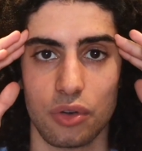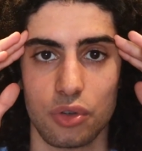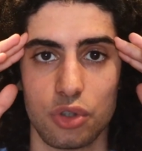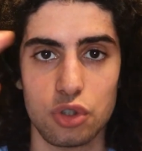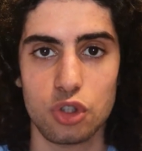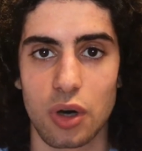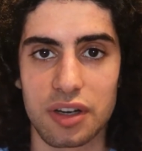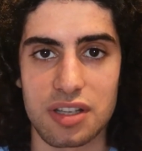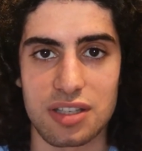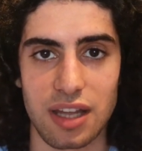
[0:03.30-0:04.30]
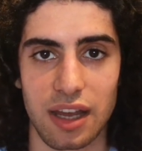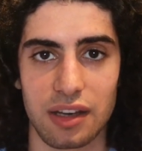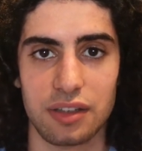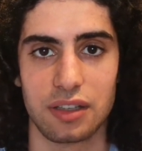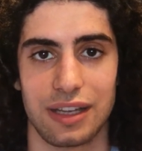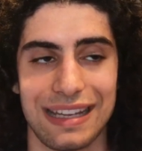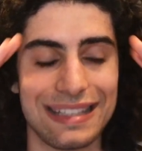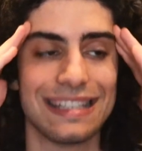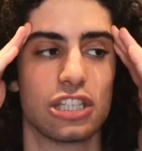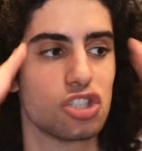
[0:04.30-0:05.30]
Do you understand? It
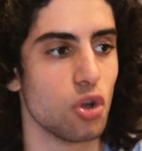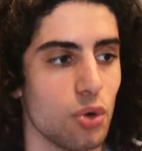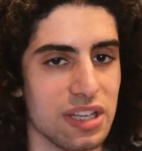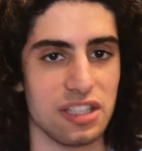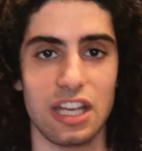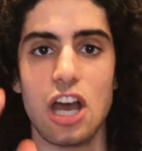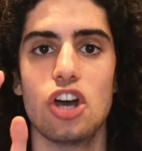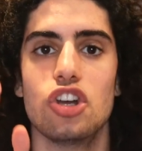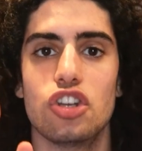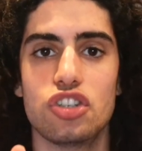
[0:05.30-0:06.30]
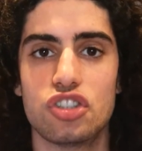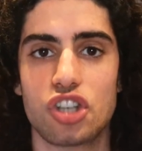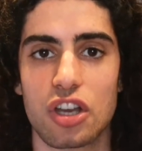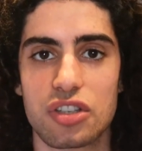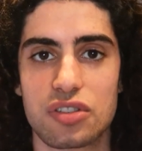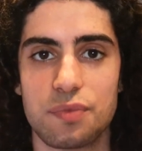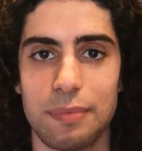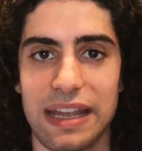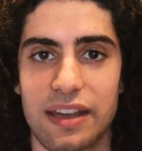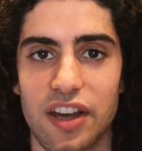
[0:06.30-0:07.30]
is so easy. Just
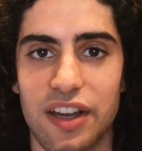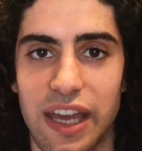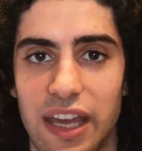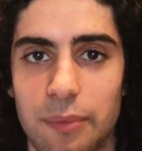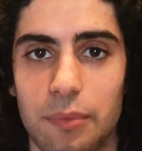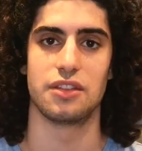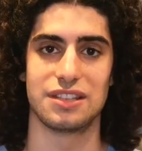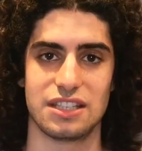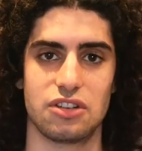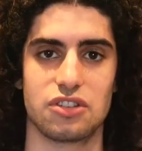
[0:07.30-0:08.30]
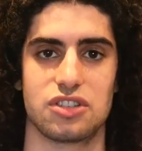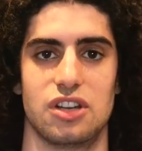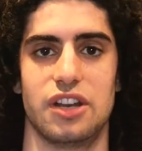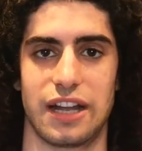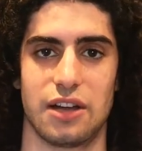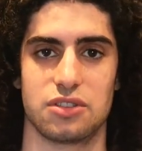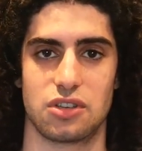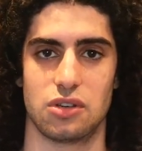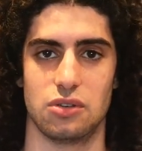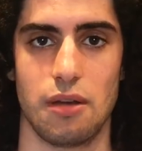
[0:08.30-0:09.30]
make a game. The secret to learning how to
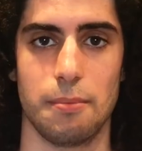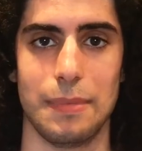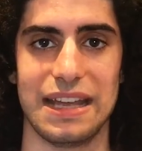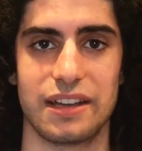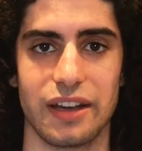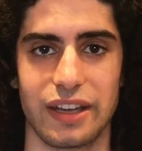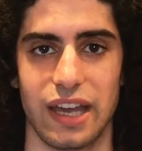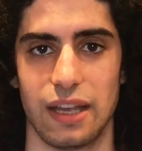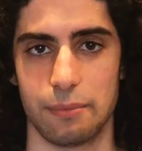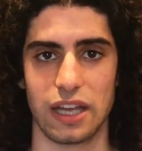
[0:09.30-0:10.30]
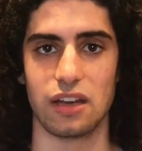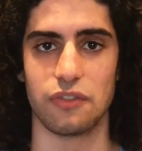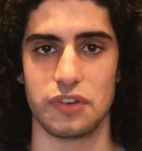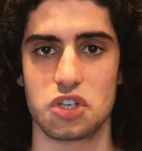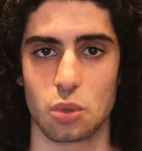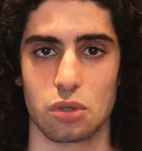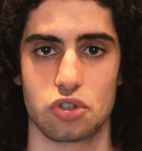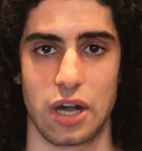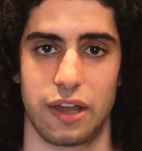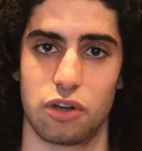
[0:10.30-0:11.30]
code. Make a game in a visual
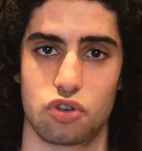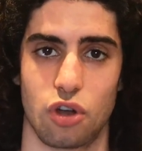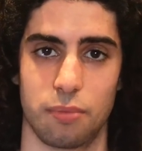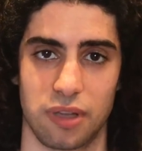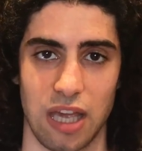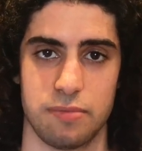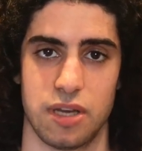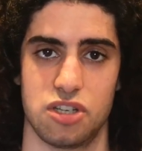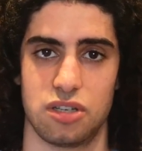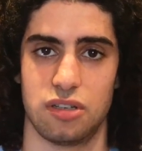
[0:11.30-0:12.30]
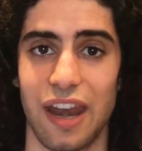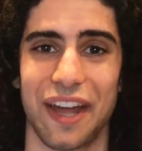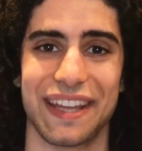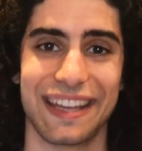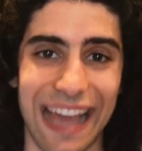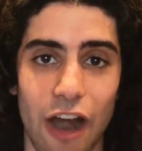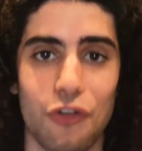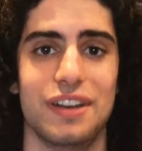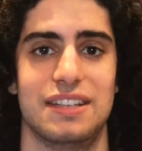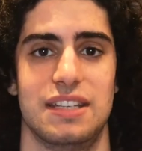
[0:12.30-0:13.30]
drag and drop game engine. And I
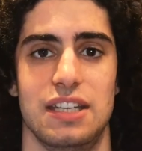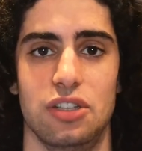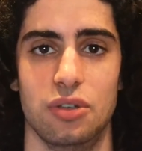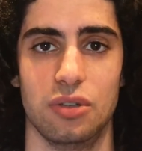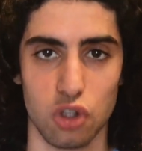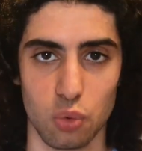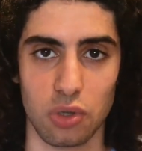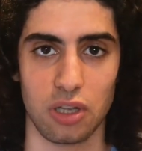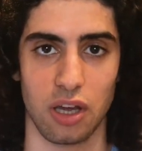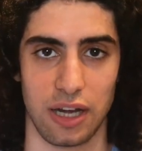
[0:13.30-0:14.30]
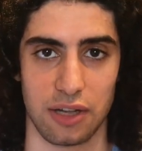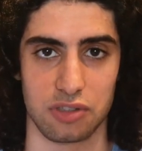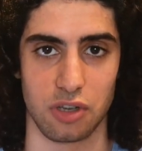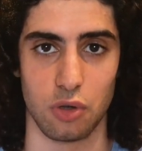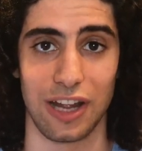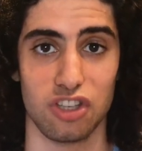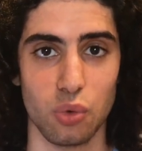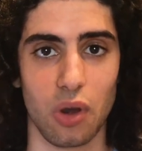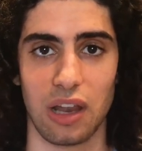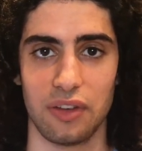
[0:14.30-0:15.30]
guarantee you, you will learn how to code and you
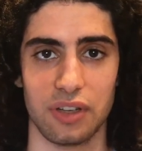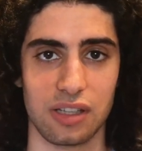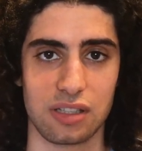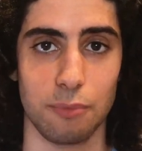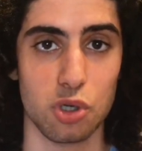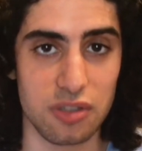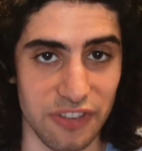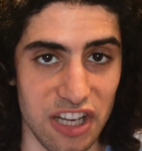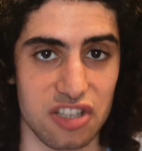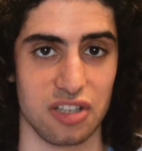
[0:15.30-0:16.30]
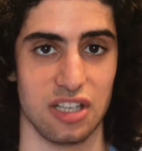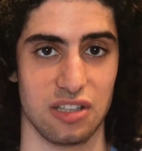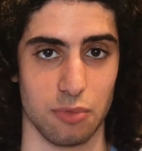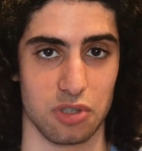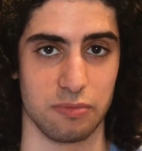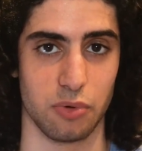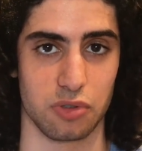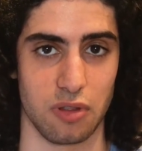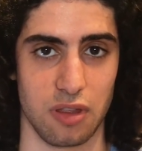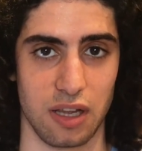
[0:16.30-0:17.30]
will love it. Motivation is the most
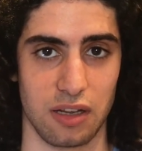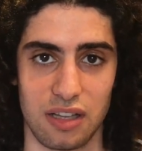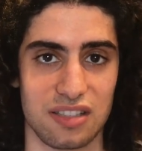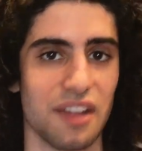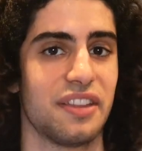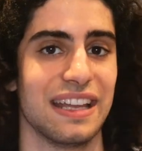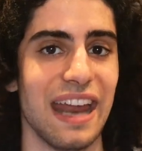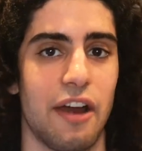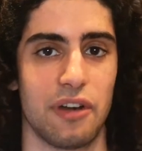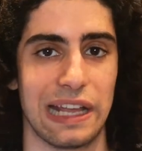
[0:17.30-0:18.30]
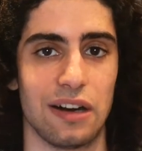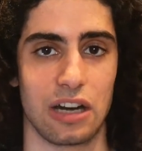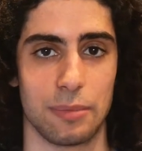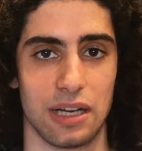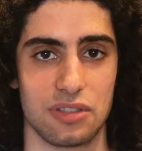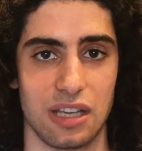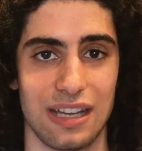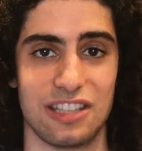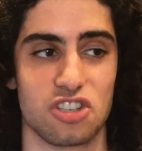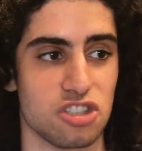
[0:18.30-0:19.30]
important thing. There's nothing inherently hard about it.
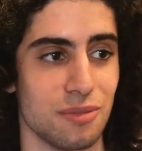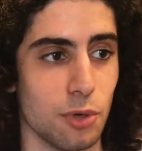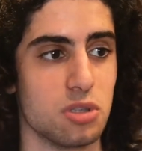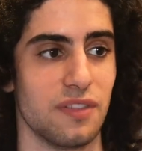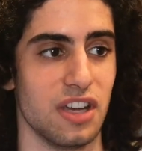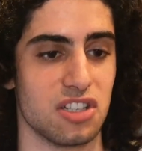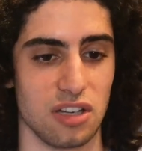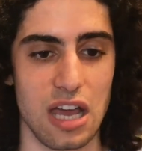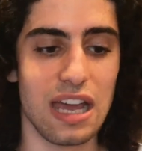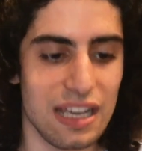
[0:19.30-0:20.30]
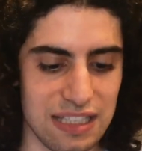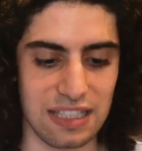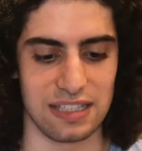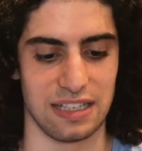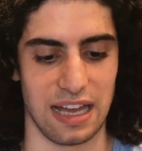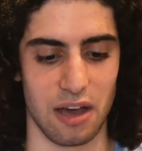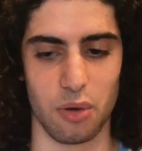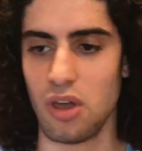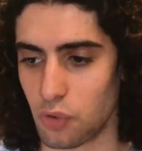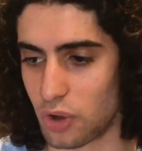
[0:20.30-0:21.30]
It's just the motivation. Sitting
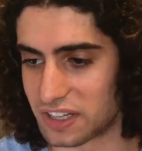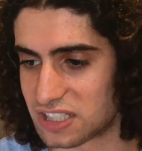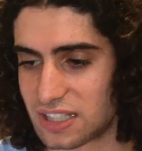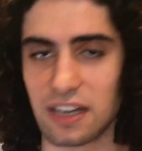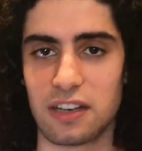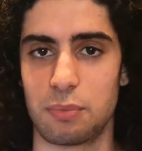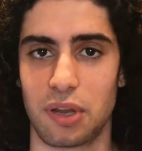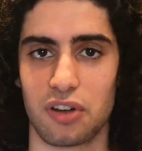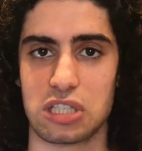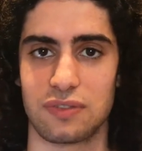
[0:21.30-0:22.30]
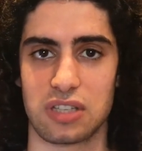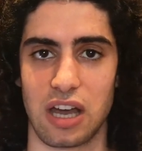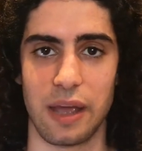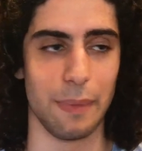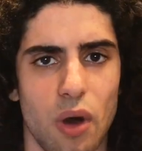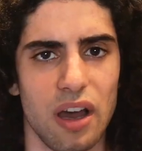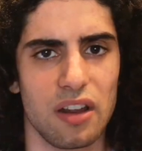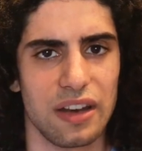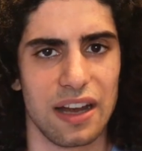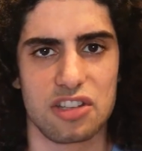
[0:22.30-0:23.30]
down for extended periods of time. Why
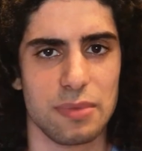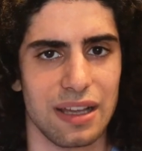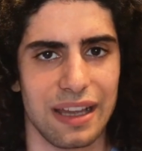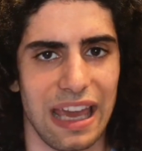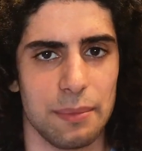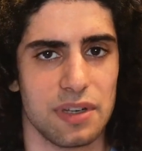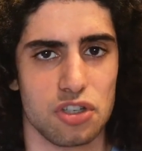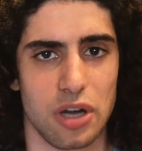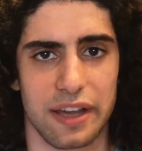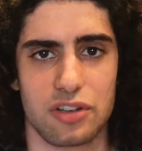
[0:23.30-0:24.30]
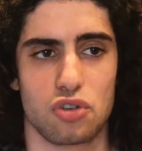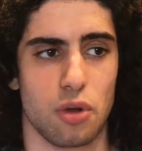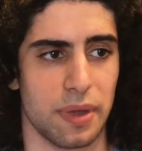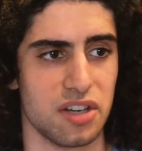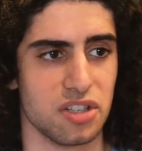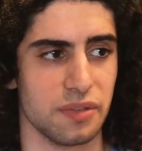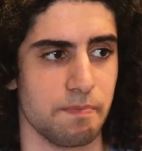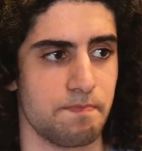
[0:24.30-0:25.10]
learn how to make a game in a drag and drop engine?